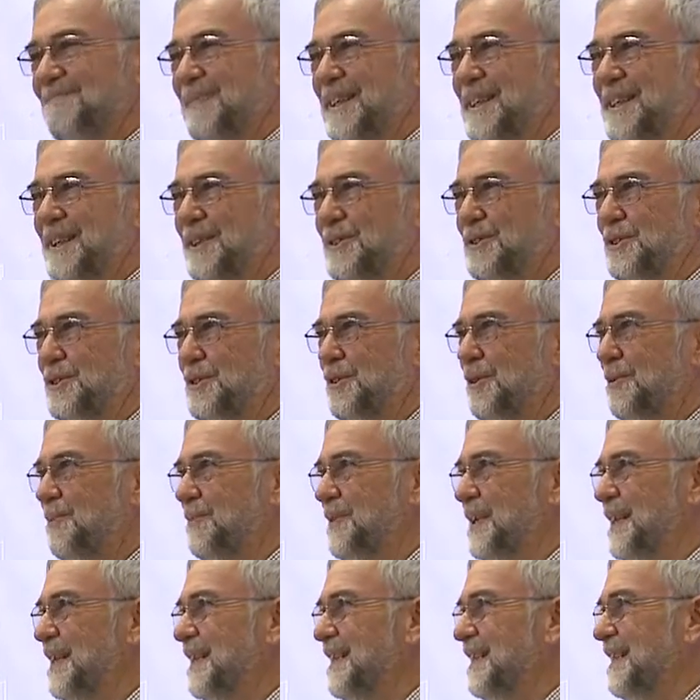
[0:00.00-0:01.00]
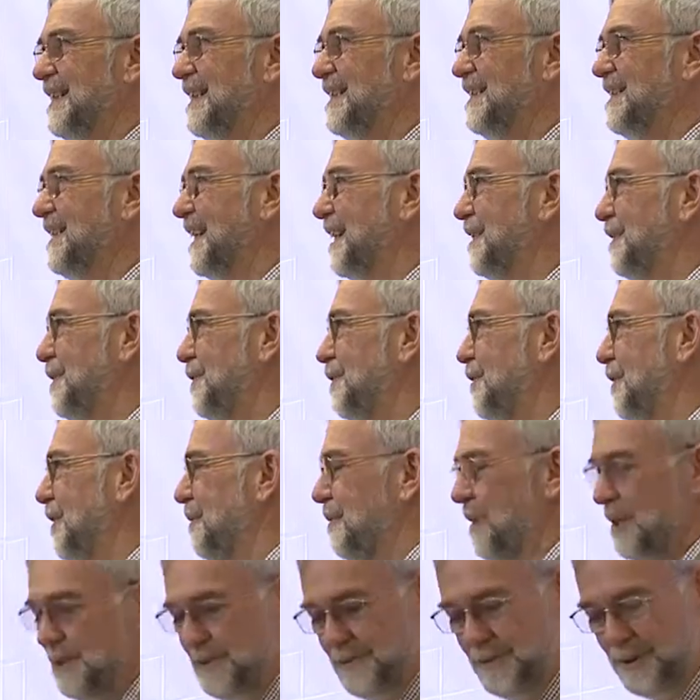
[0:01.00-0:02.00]
But I'll stop there, and thank you
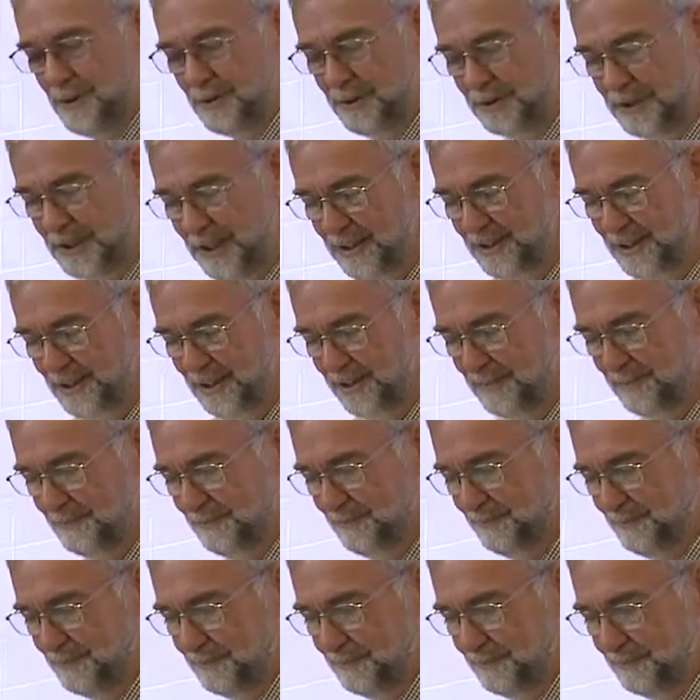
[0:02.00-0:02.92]
very much for your attention.